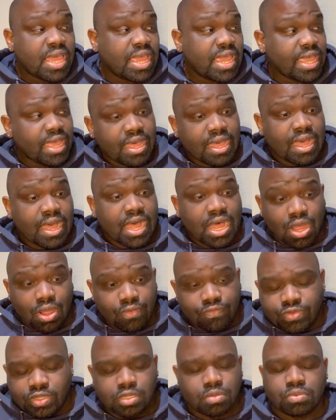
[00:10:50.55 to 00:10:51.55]
and I will
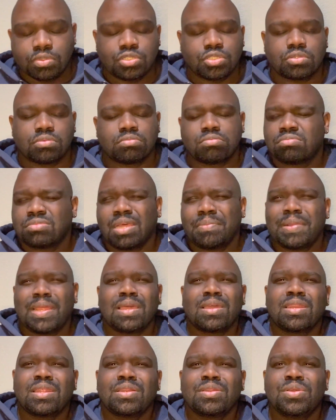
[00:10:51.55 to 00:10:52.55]
fuck with you. I'm not
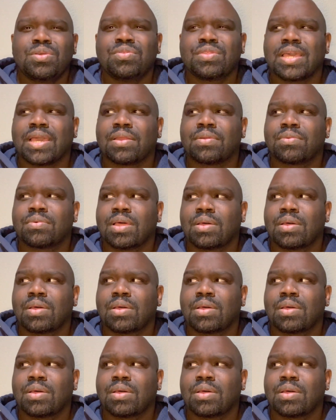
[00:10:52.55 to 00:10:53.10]
going to do that.